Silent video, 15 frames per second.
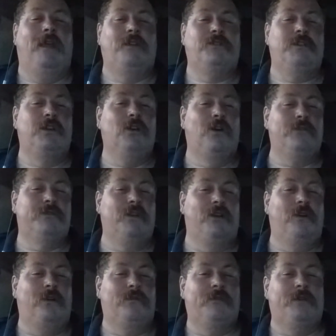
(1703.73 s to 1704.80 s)
And she goes
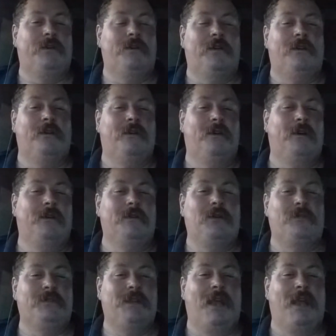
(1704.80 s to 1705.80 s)
over and goes